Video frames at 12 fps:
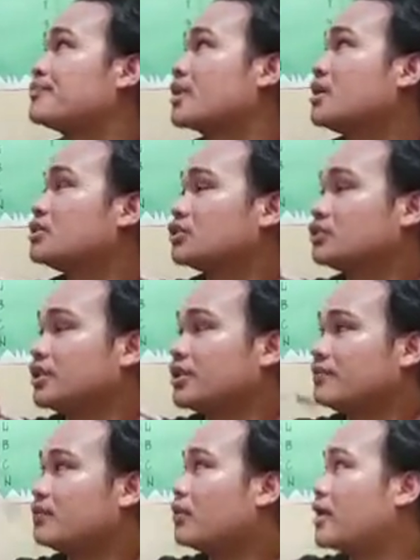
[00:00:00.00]
So
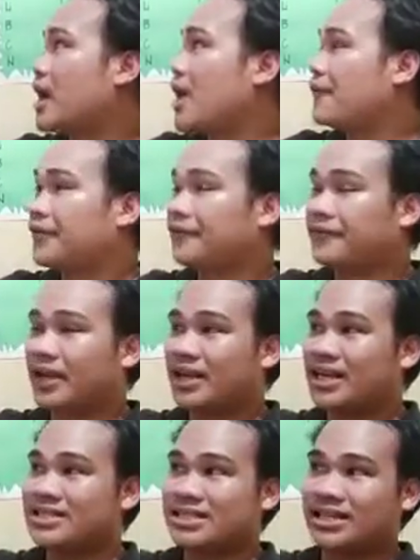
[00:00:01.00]
therefore, our valence
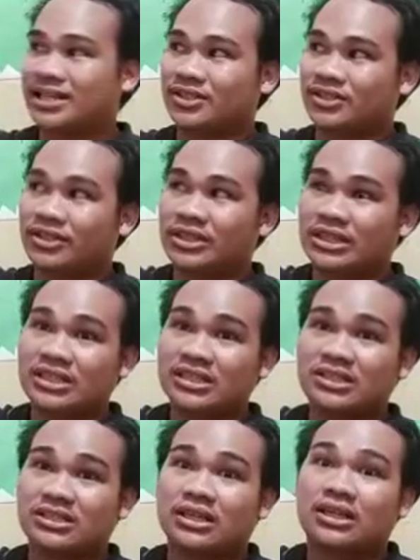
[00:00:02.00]
electron is
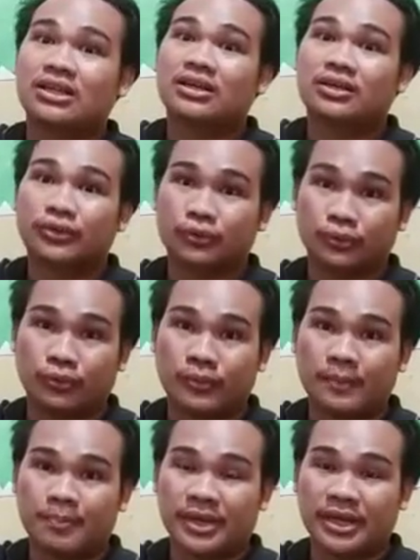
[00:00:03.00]
2
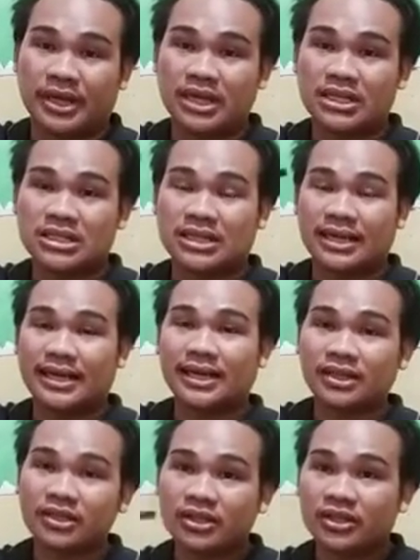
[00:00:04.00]
because the
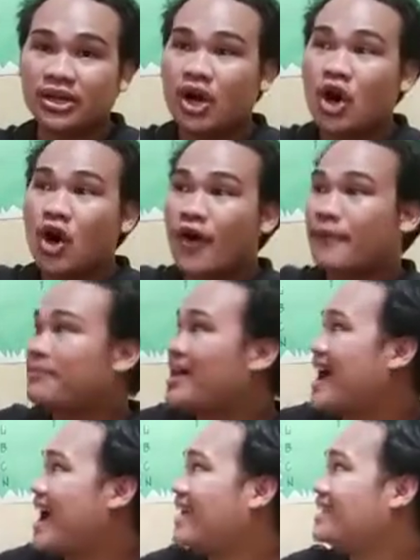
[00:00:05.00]
electron of the
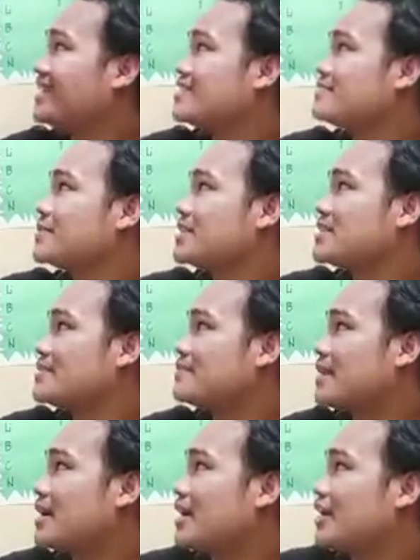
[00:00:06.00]
highest principal
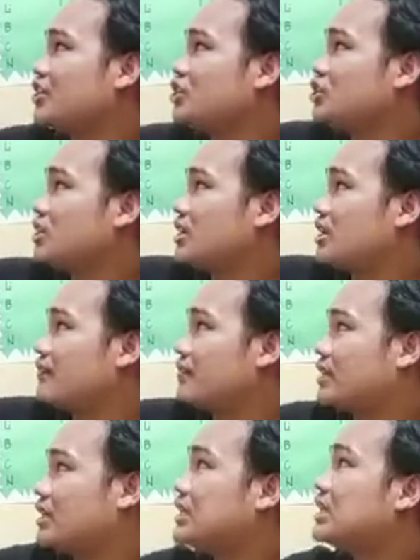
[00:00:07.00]
energy level
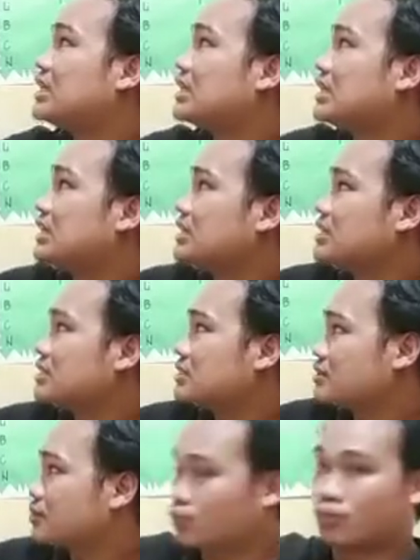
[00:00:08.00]
is 2.